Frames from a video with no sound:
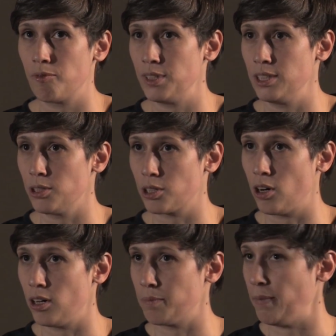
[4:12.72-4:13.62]
video
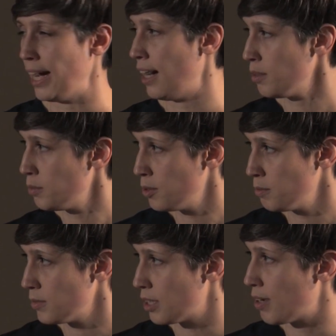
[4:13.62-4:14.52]
called My
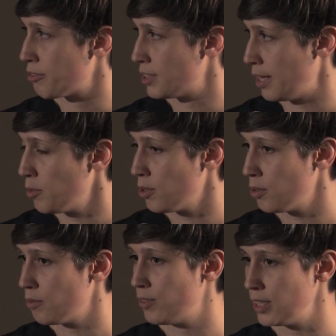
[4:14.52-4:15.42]
Album, a rough demo
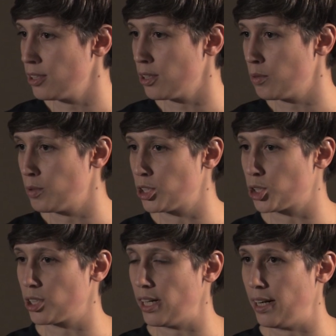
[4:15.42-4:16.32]
video,
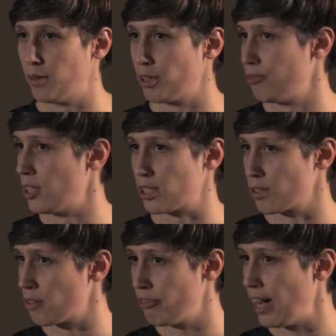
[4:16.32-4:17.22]
which refers to
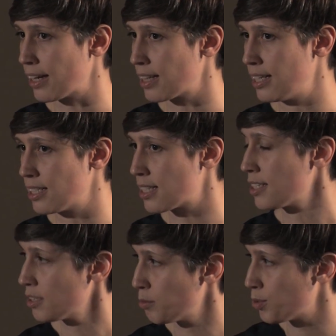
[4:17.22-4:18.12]
the fact that it's
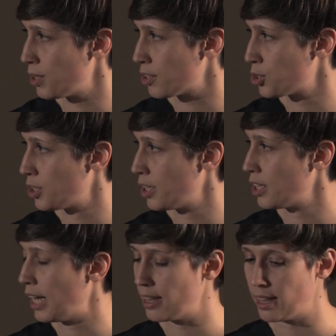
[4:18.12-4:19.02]
still in
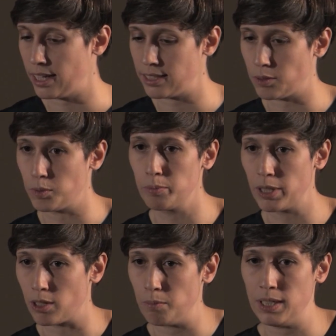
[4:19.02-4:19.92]
production and that it will be
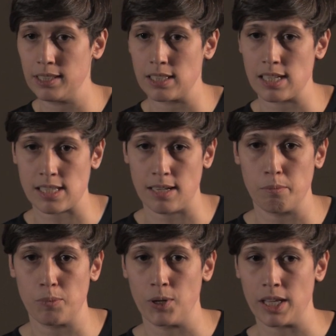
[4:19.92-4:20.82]
completed at some
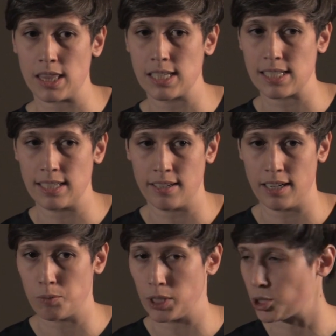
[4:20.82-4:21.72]
point this year,
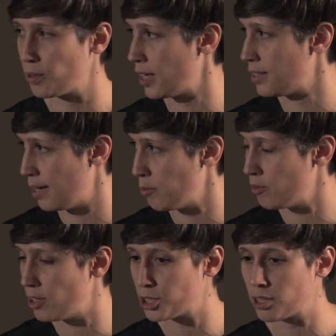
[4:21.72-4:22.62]
and we're showing a demo
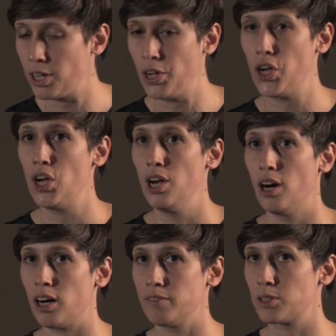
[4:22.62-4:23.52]
version
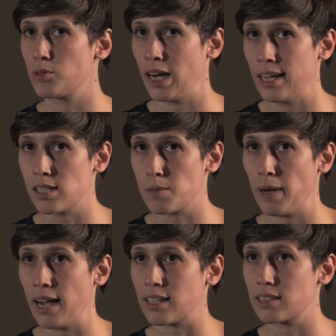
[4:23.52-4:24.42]
of it, relates
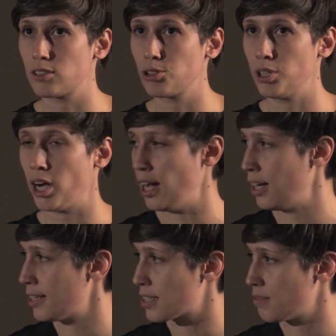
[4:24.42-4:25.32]
back to your
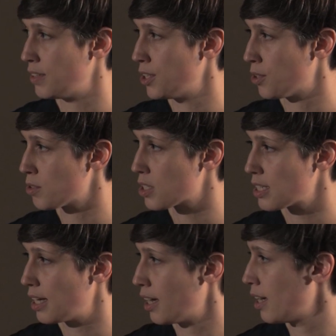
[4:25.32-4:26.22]
earliest videos
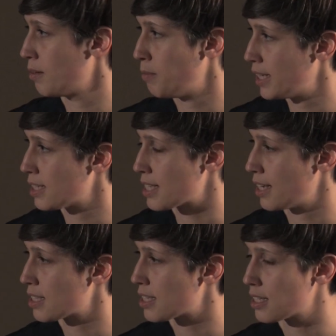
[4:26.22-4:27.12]
in many
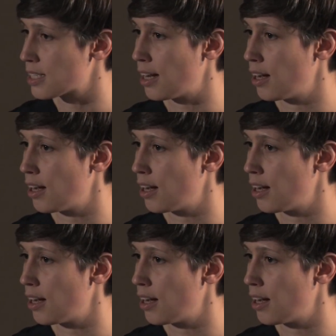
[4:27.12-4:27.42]
senses.